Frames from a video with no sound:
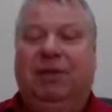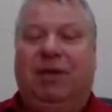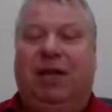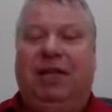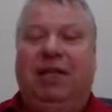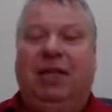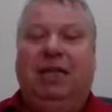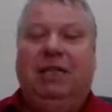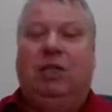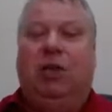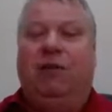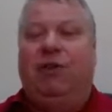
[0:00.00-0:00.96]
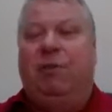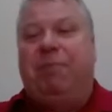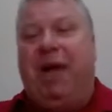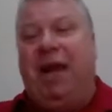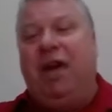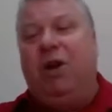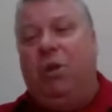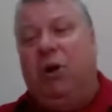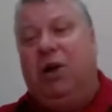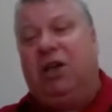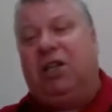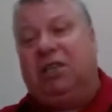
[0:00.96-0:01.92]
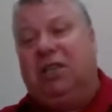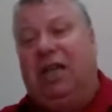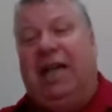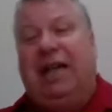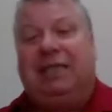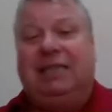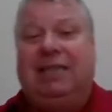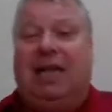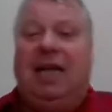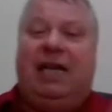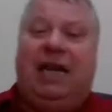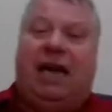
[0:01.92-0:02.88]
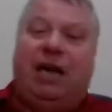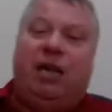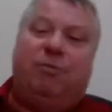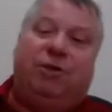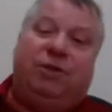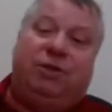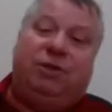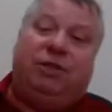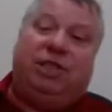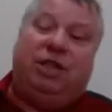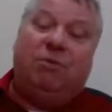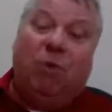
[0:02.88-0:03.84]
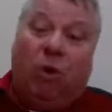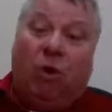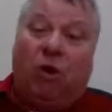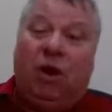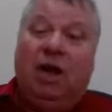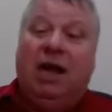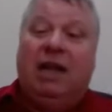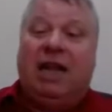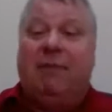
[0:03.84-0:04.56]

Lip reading: right? So if you're paying workers less and yet you're producing more,